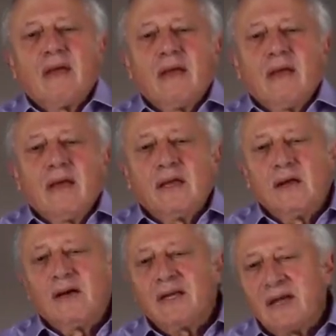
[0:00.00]
In
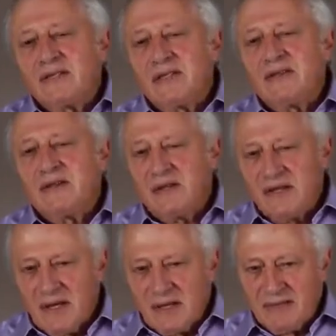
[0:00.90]
early
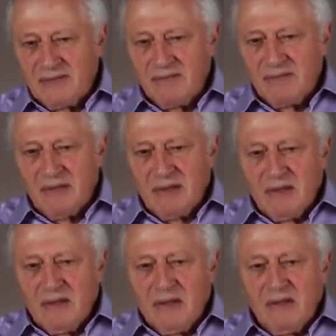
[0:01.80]
1939,
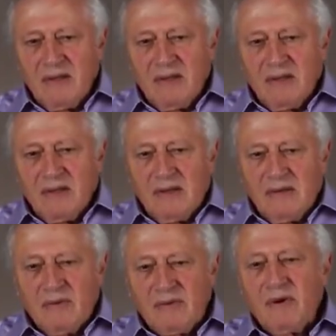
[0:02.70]

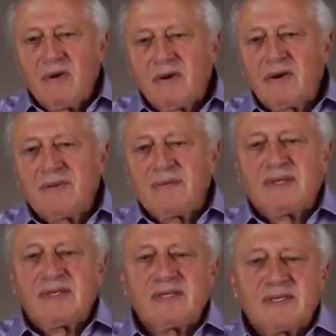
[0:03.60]
with no agreement
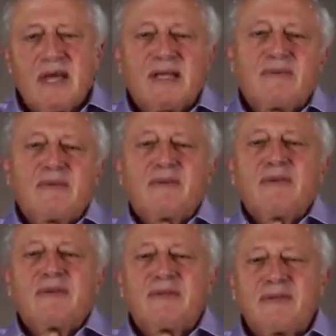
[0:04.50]
in sight
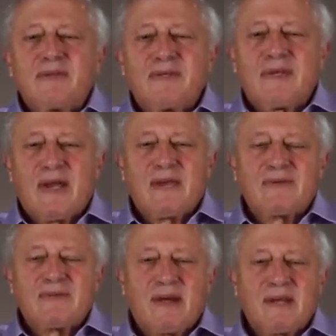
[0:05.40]
between the Jews and the Arabs
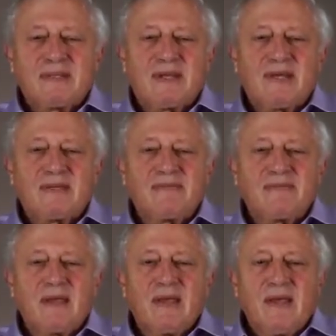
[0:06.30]
in Palestine,
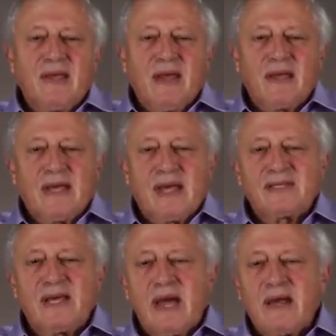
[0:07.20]
and as
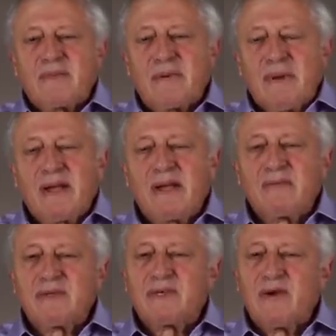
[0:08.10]
the Arab rebellion
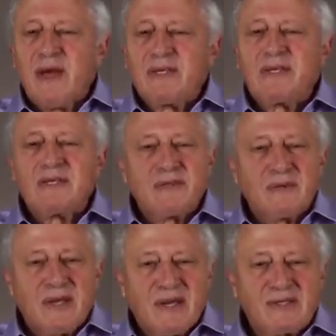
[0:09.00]
was grinding to
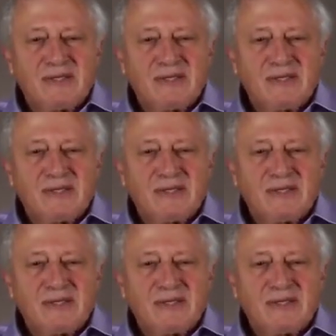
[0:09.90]
an end,